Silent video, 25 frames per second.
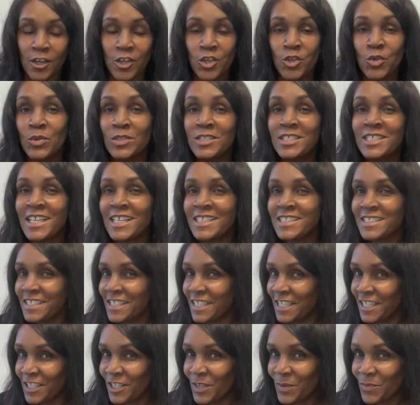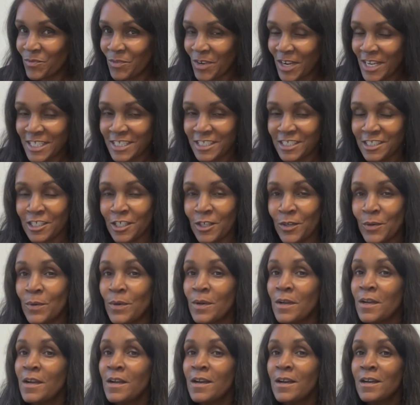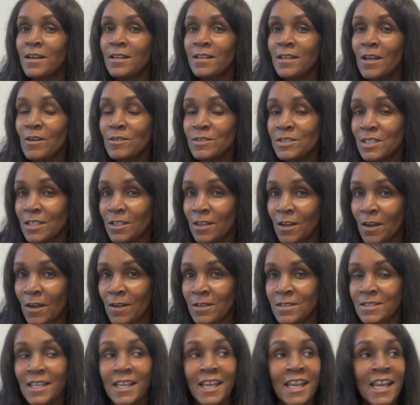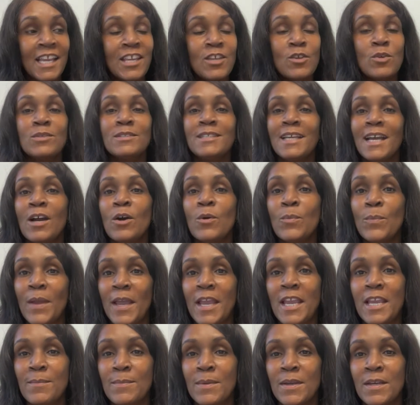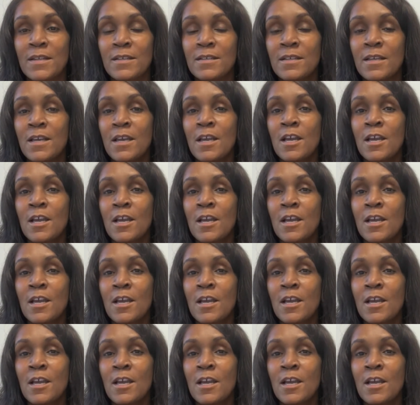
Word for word: your debt-to-income ratio, closing costs, and your down payment.